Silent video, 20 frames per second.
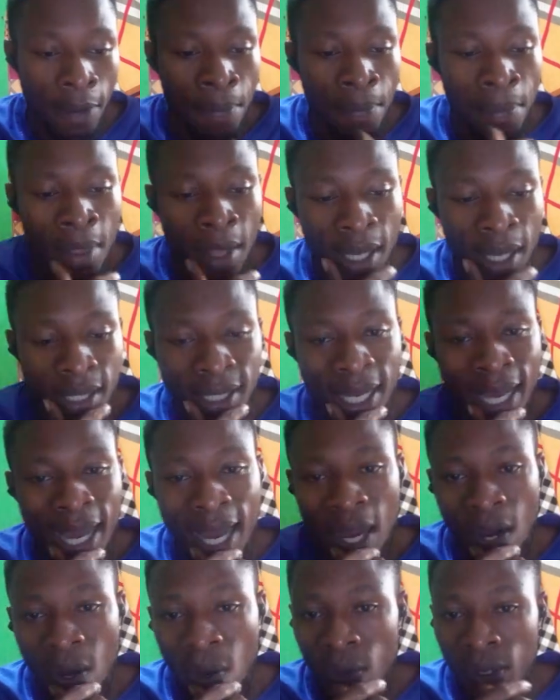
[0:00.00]

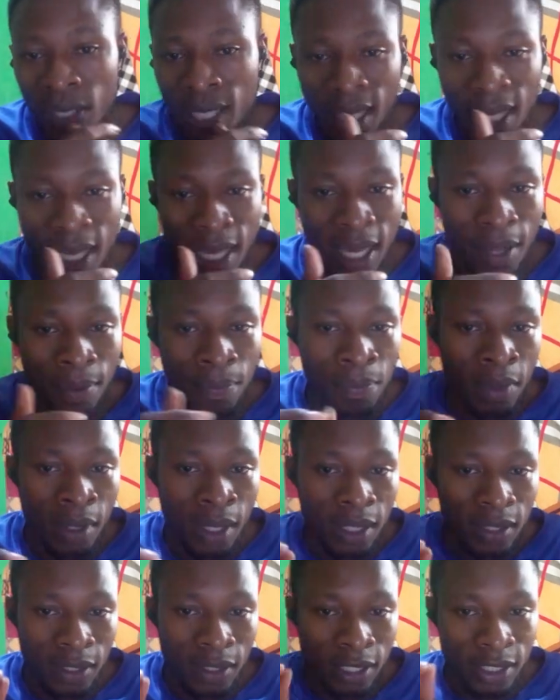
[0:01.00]
now here the
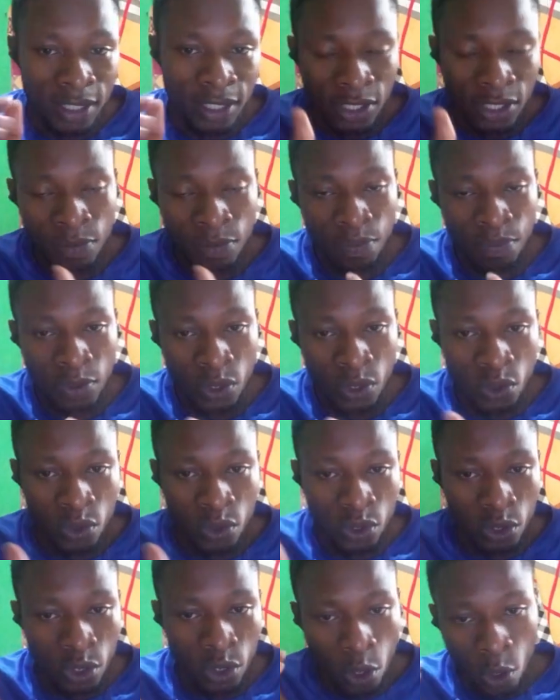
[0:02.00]
CPU
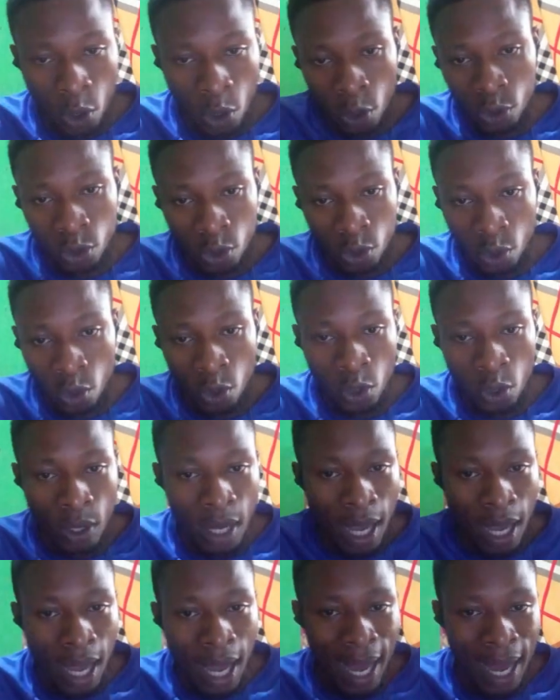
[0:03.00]
also
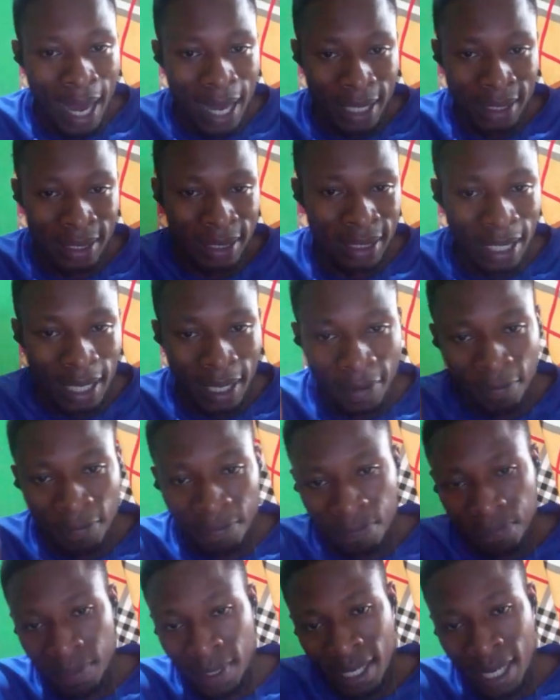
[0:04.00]
has a
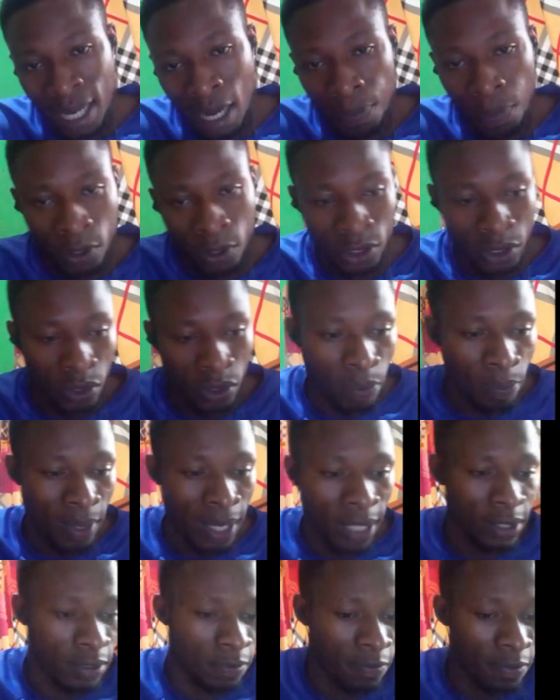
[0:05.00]
bigger portion of part of
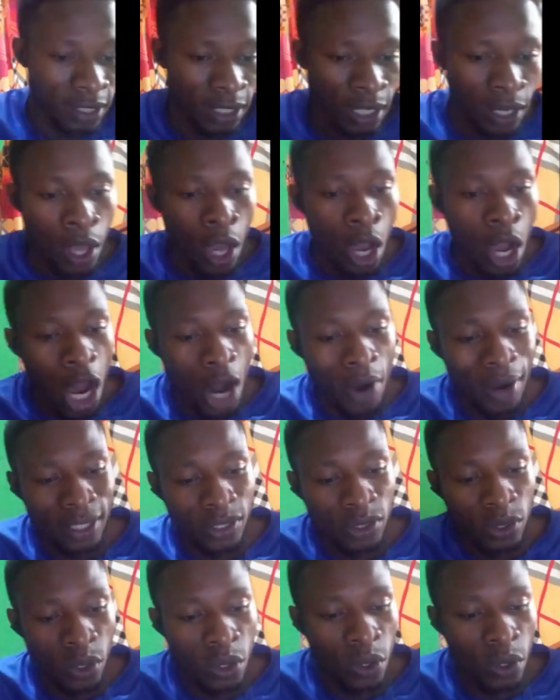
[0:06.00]
it. All right,
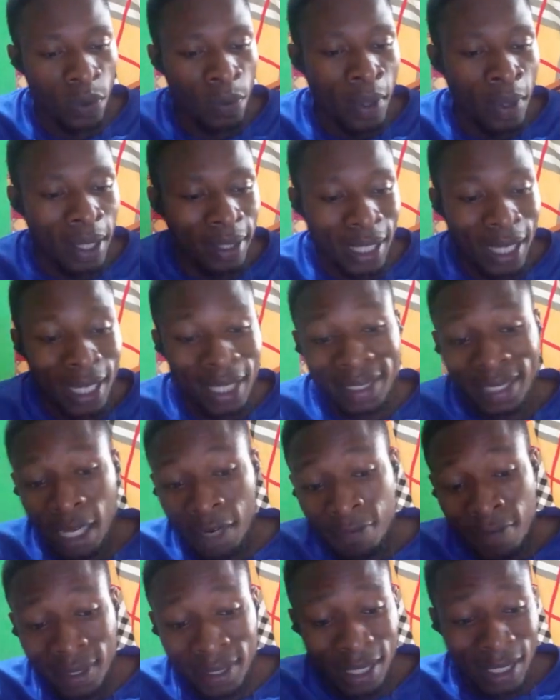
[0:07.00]
so the
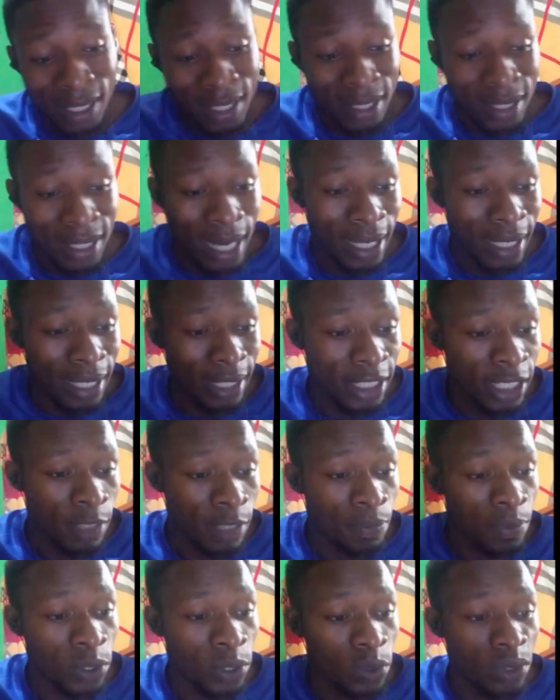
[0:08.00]
disadvantage is that the
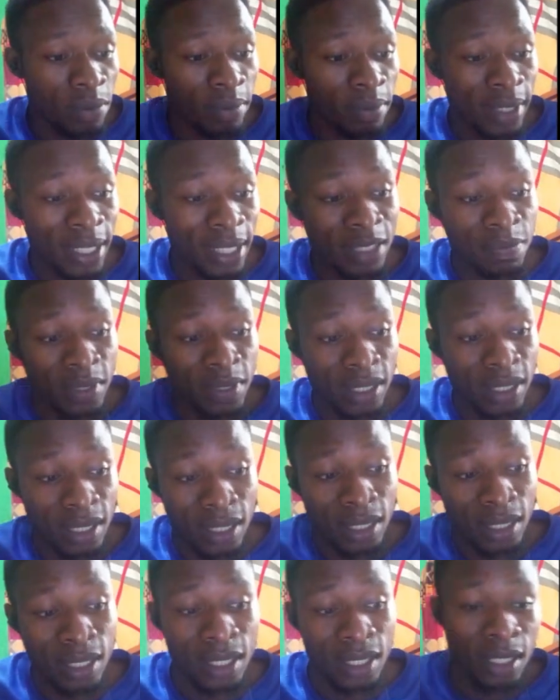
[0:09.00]
CPU remains busy
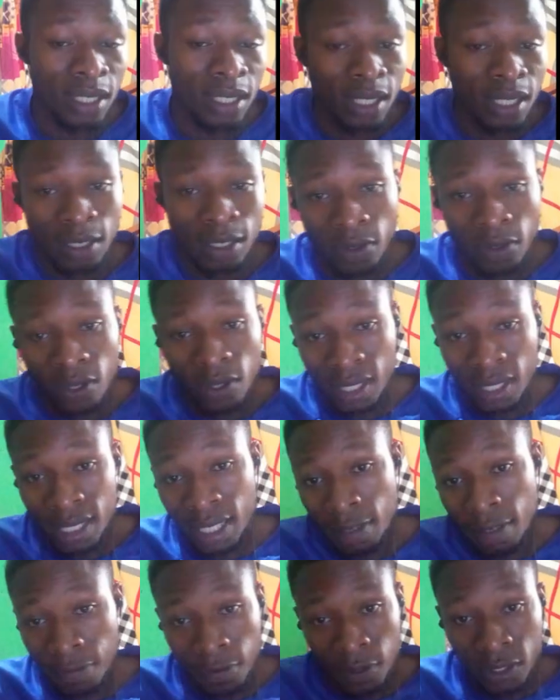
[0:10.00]
or
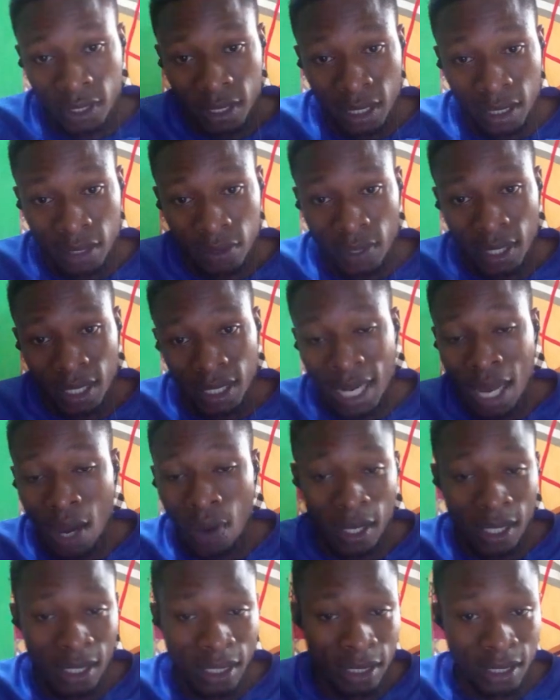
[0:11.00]
inefficient, right? That one
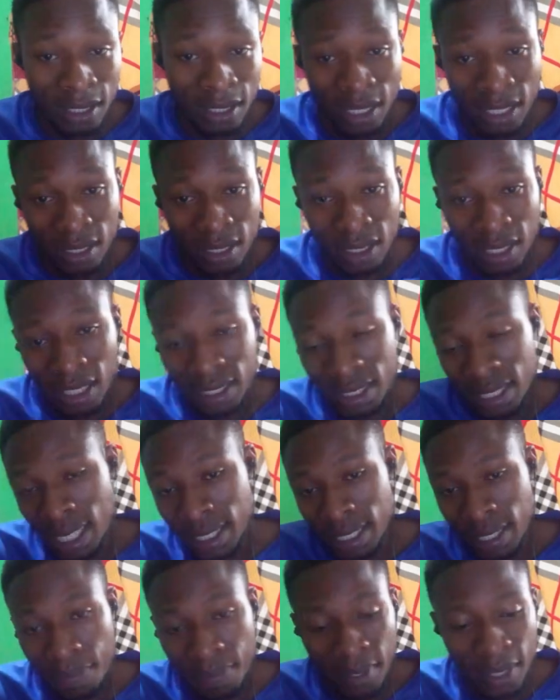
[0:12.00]
is just listed as a
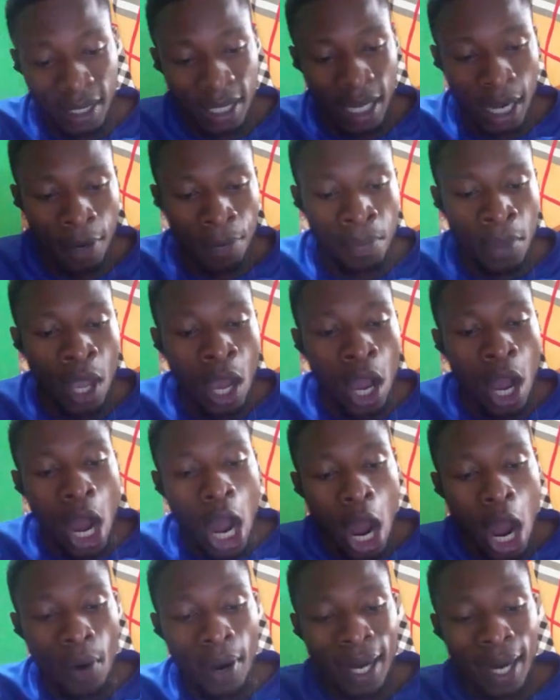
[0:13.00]
maniac. All right,
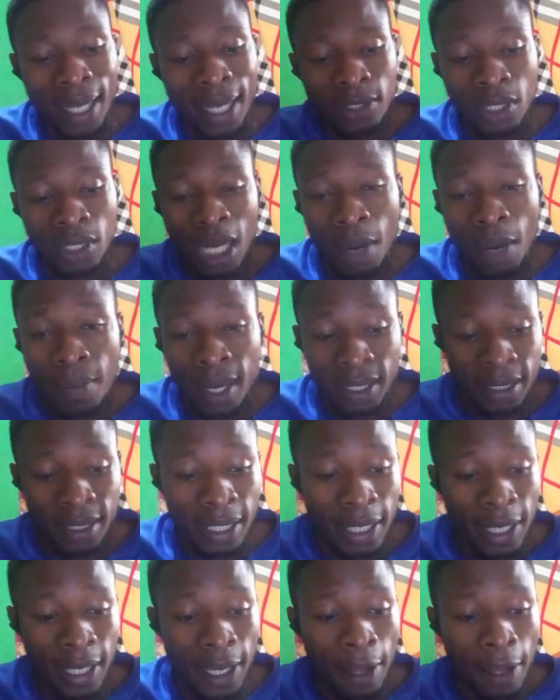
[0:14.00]
let's talk about the